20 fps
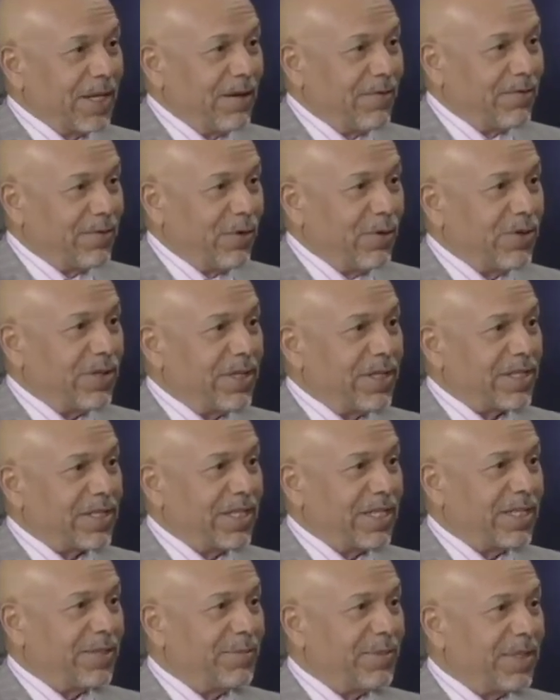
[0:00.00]
of course the
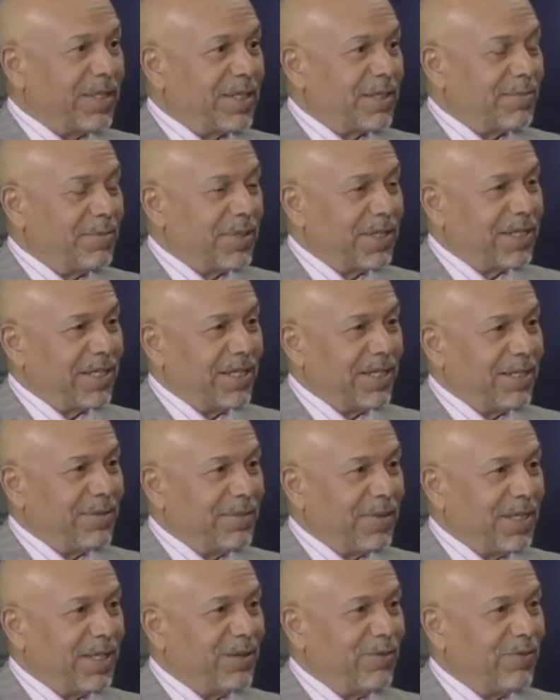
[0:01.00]
statement especially he
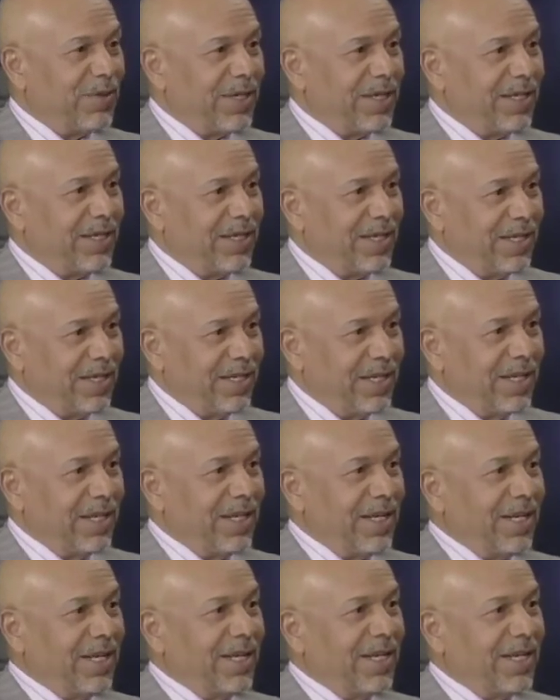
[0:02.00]
made when he
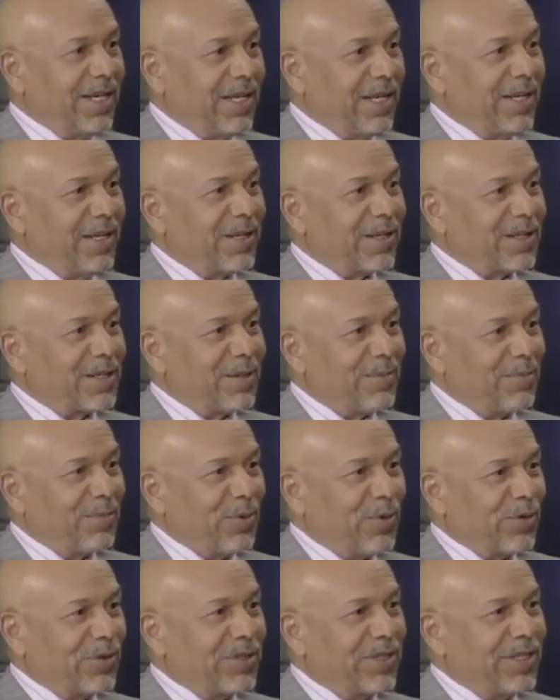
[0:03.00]
uh,
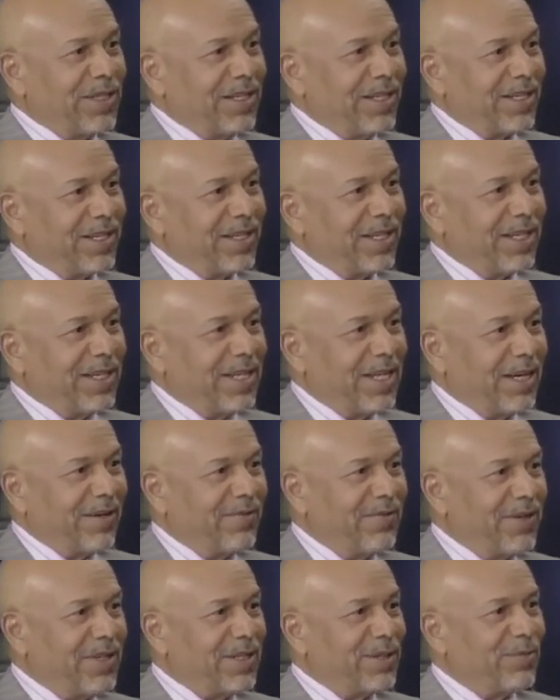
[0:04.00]
supported that
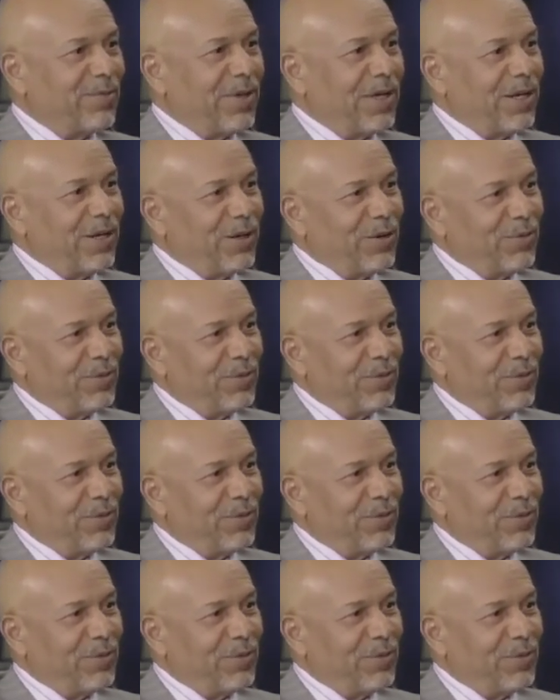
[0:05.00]
Gaddafi will